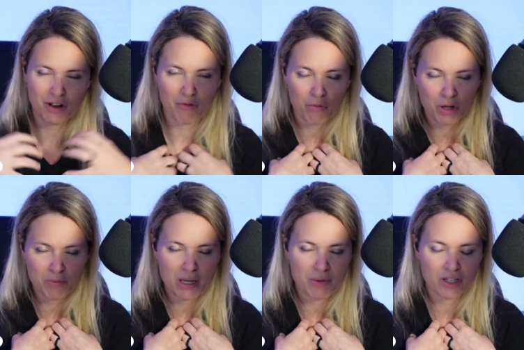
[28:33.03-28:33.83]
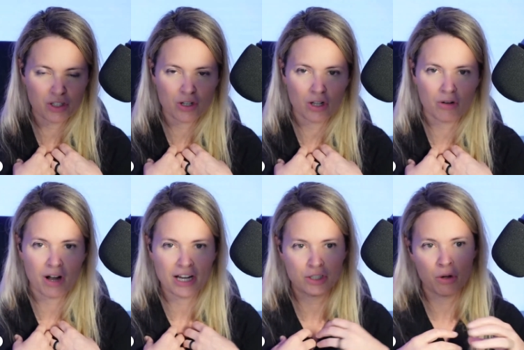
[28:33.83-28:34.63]
With me being solo,
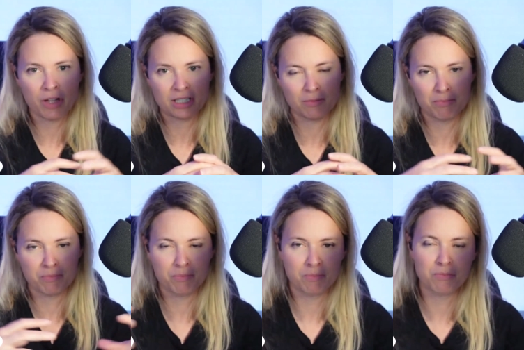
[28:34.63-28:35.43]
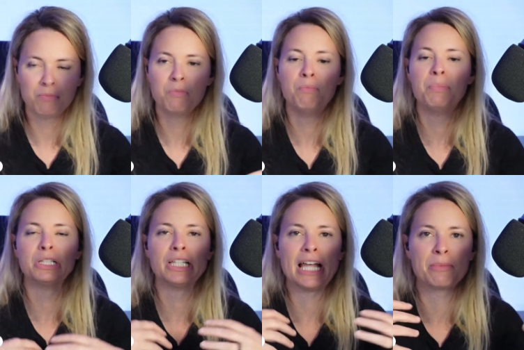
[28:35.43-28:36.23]
I don't like to
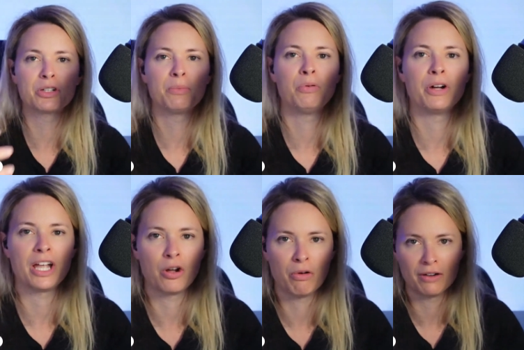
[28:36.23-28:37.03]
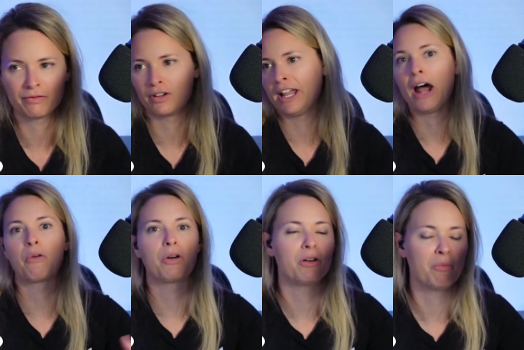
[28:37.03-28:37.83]
belabor the point and go on for an
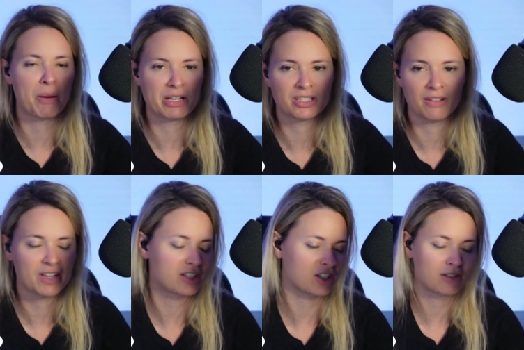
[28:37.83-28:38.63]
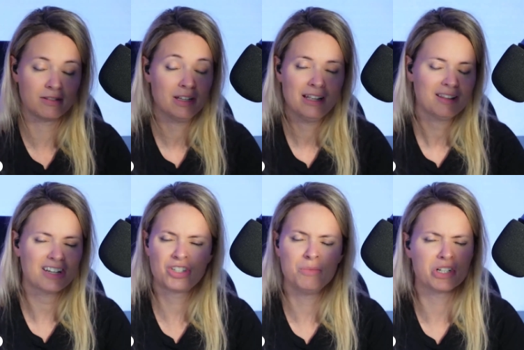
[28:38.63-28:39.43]
hour by myself.
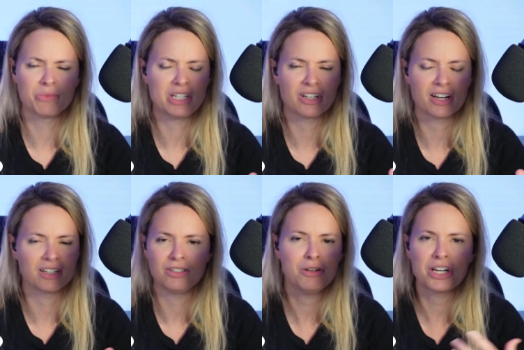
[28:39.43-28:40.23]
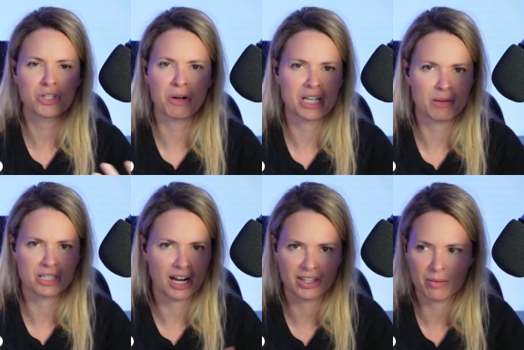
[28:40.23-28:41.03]
That's too much of me talking. You guys don't want to hear me
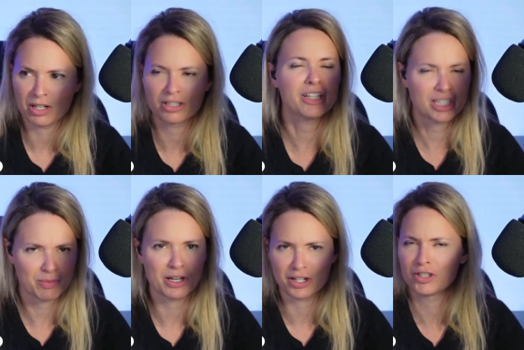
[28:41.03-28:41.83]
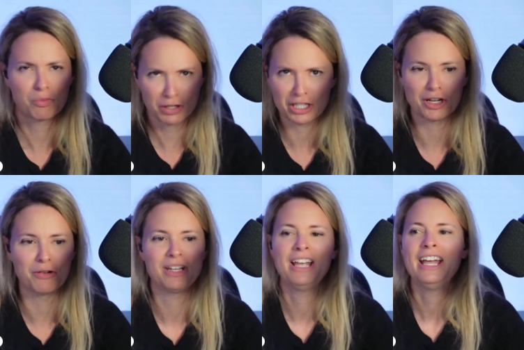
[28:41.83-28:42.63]
talking that much. Let's be honest. You really
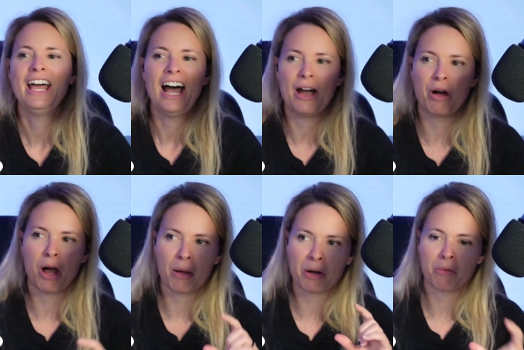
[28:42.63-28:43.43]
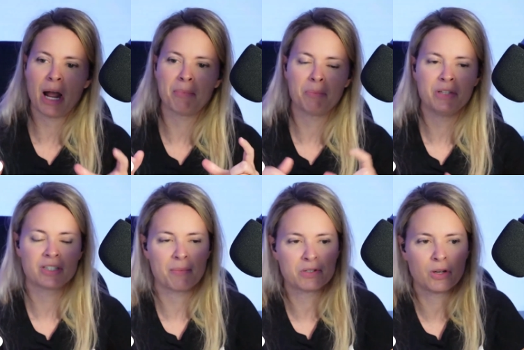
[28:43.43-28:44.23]
don't. I'm going to wrap up
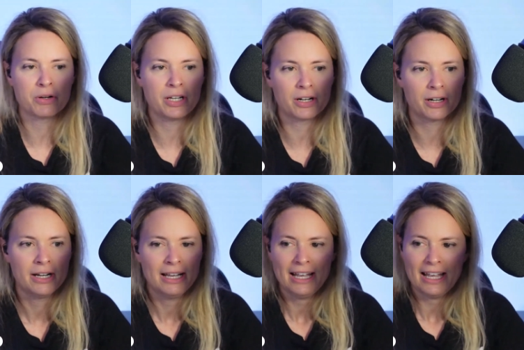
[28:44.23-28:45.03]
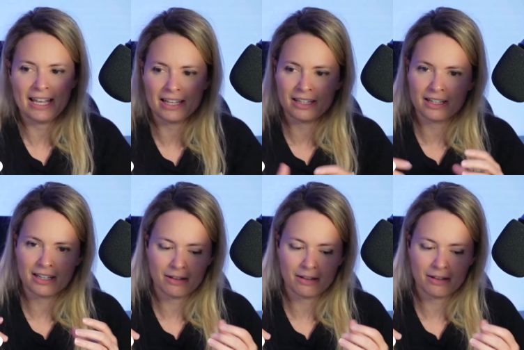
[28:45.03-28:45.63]
this episode here. And